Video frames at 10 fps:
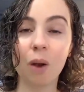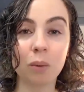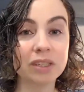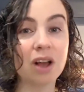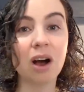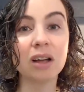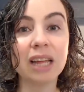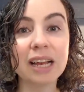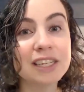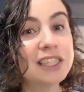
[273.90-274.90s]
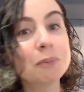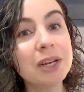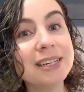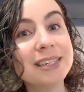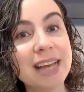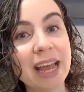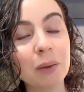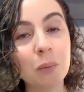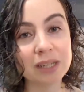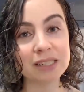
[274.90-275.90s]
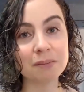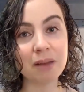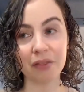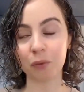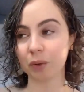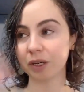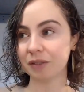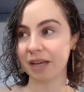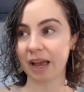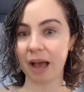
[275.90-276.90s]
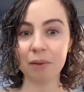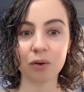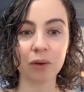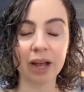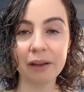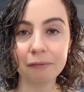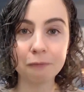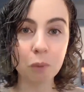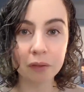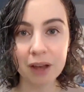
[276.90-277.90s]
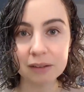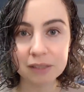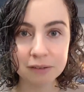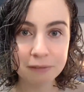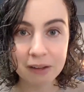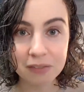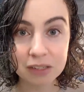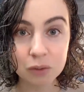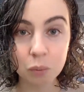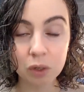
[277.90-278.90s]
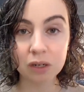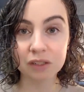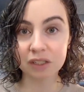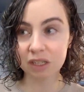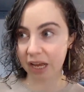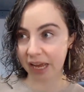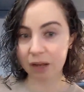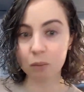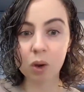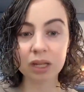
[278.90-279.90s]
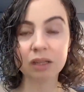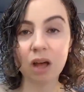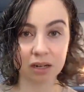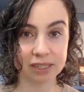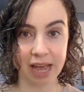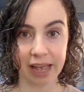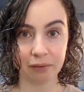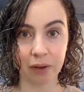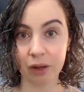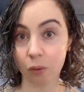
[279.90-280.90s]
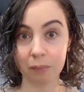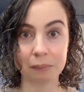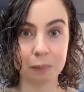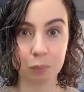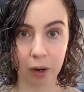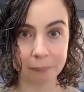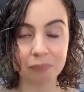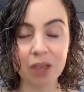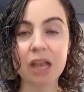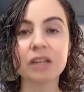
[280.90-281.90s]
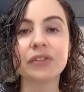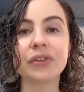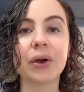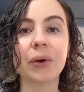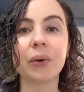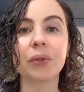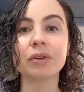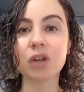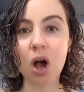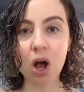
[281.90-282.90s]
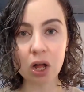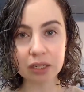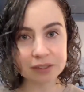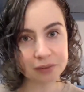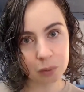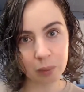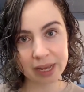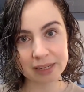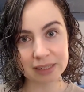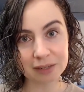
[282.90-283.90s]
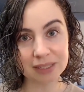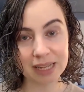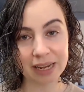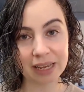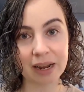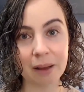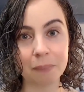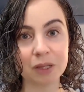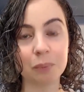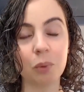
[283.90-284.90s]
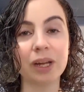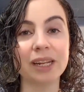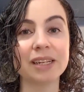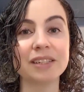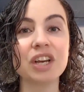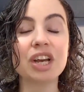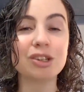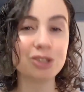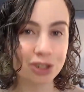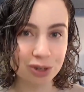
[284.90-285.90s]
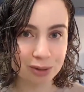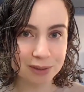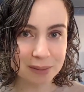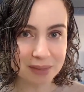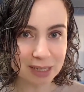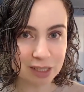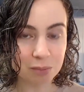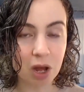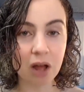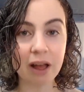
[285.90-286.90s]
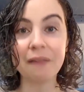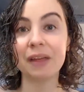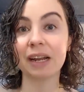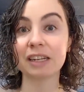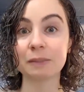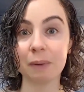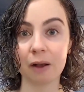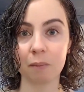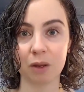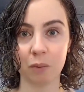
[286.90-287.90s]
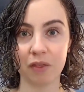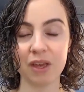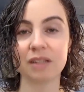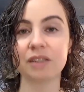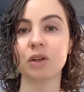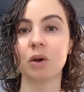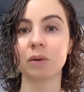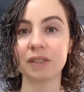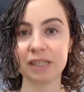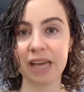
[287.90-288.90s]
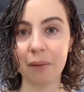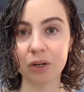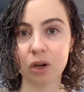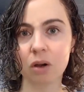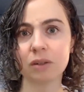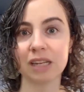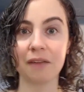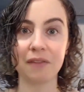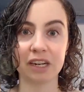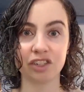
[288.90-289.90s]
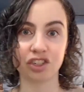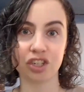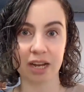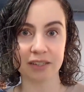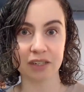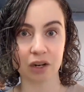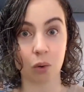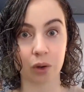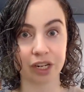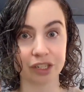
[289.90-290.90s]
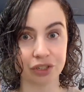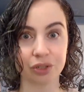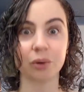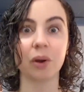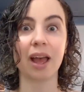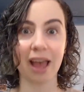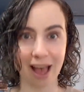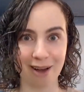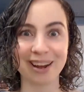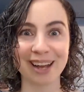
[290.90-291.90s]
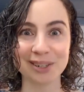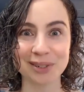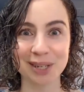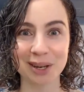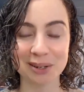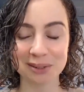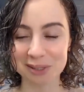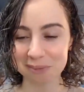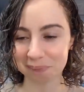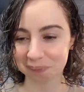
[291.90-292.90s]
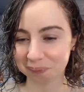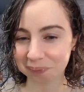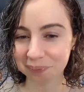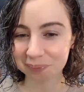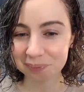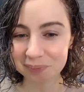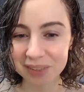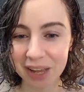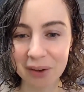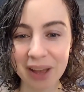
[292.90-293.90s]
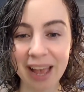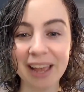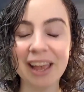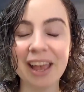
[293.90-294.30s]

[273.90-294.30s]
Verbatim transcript: what's called like a sprint day once a month where you say, I'm going to write 4,000, 5,000 words in one long day, right? Or maybe more. So there's all different ways of setting it up. But the point is choose something small and then experiment with it. So see how it goes and then adjust according to how it actually goes. Okay.